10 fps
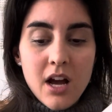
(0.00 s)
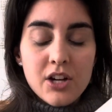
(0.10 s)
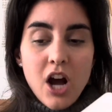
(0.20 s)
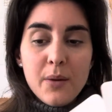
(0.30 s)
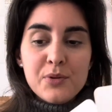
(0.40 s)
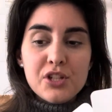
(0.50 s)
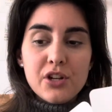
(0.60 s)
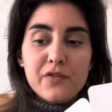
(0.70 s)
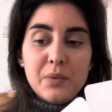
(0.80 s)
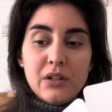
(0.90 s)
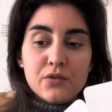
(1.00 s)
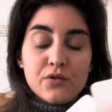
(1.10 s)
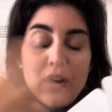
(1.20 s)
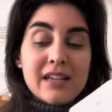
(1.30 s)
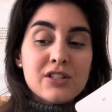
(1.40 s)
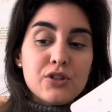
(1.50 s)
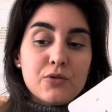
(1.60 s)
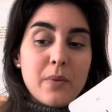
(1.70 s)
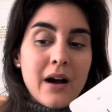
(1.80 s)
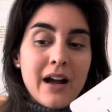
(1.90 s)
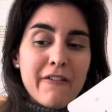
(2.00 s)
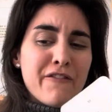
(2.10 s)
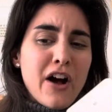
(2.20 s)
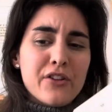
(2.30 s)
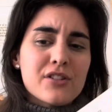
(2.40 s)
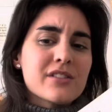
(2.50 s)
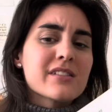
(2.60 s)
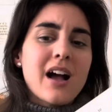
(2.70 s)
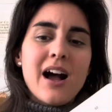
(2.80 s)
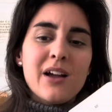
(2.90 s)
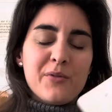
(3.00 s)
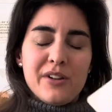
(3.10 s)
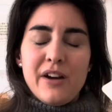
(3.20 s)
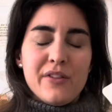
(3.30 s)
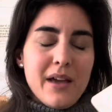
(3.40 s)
An option of being rescued by Father Sky, whatever